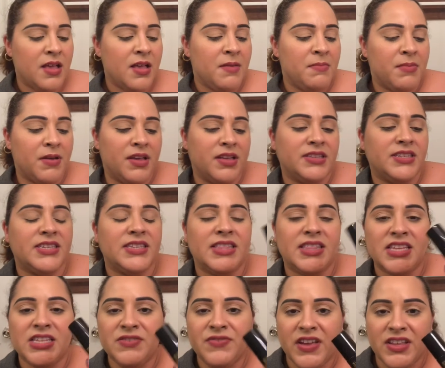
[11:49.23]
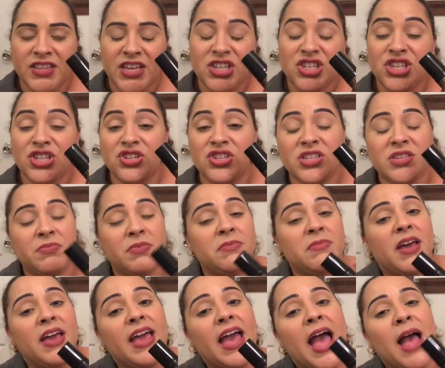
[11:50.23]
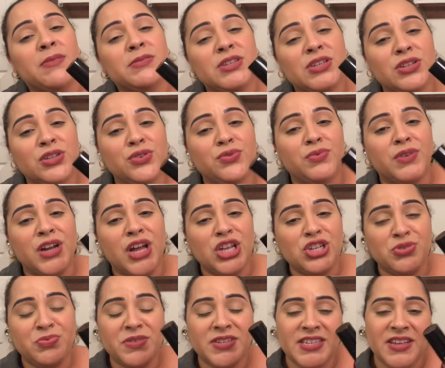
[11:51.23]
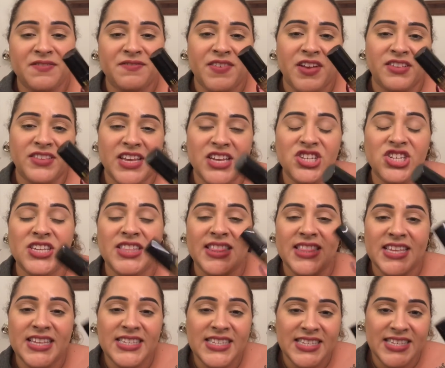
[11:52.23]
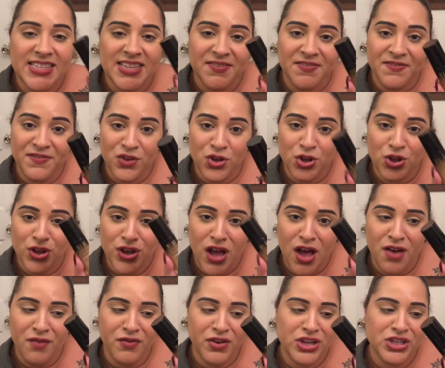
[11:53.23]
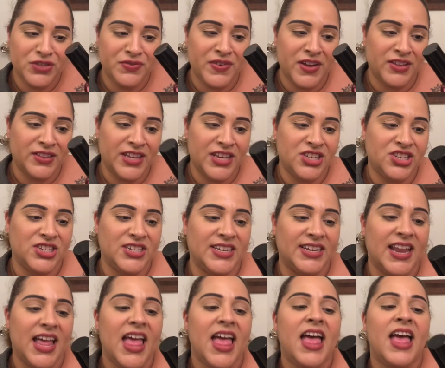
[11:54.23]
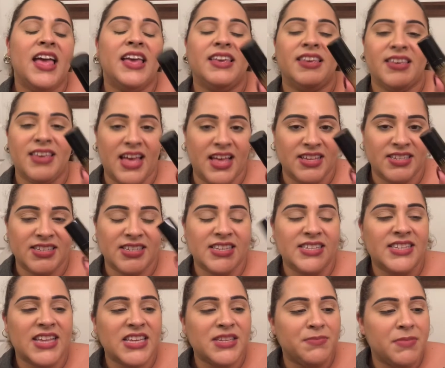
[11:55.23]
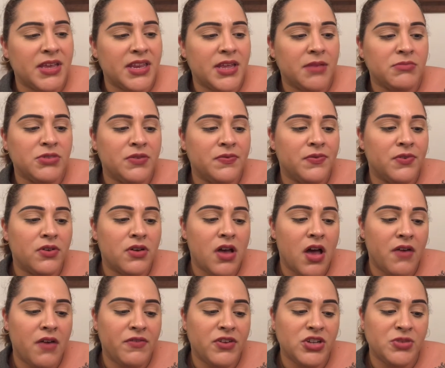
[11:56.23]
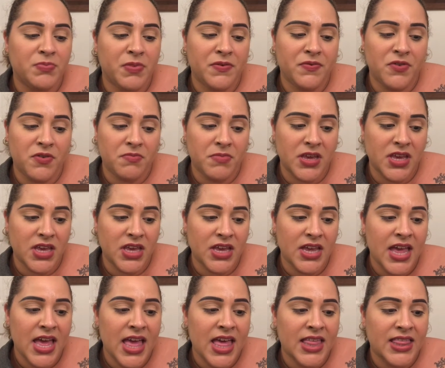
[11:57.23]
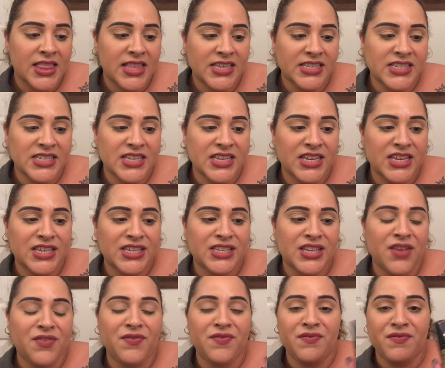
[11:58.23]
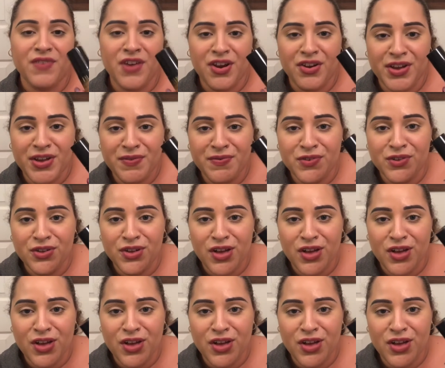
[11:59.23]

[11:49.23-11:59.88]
But this foundation used to be my absolute 100% foundation. This is a full coverage foundation. Yes, it says medium to full coverage, but for me, this is very full